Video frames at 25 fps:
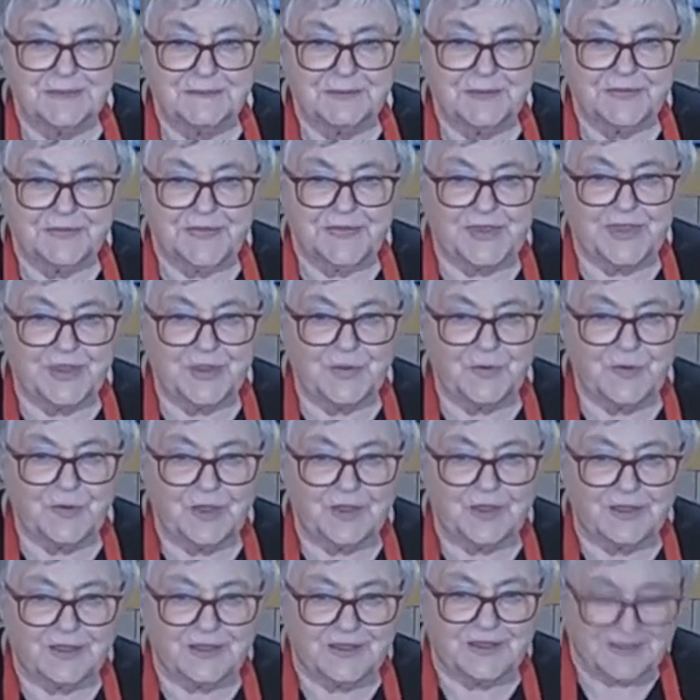but there you
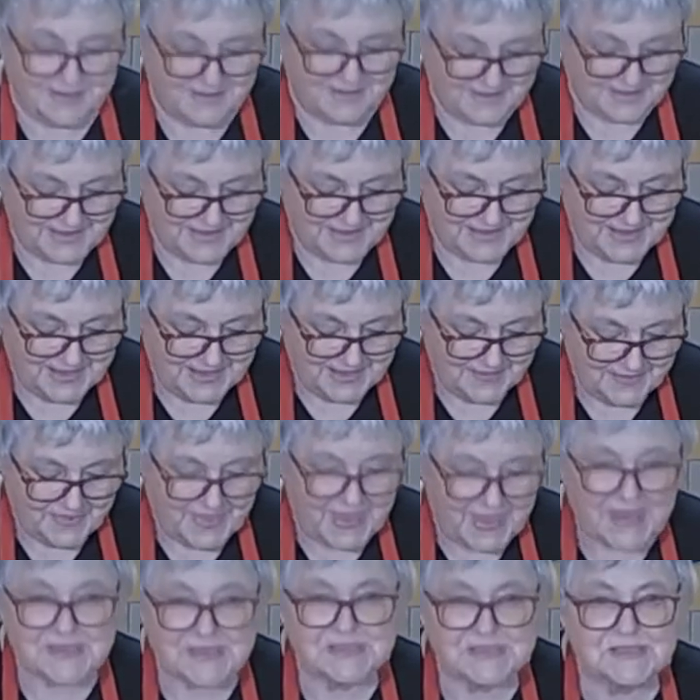are.
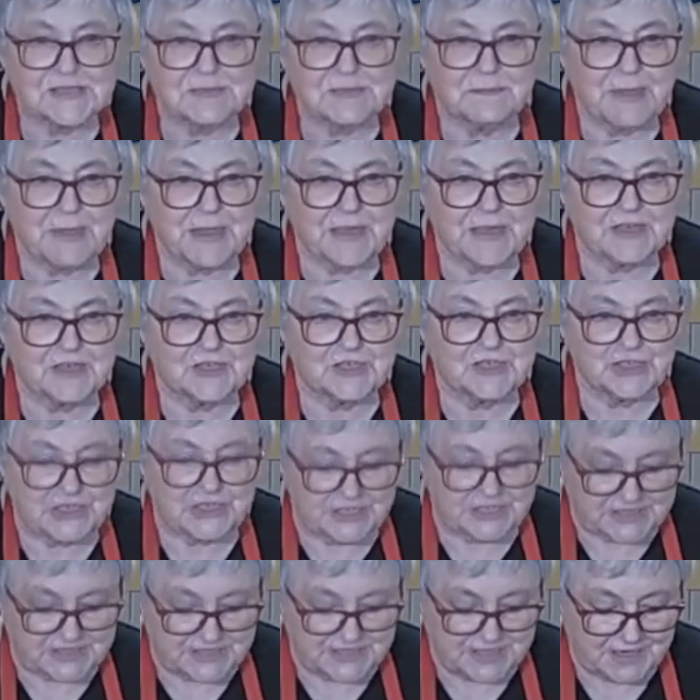That's the mac and cheese,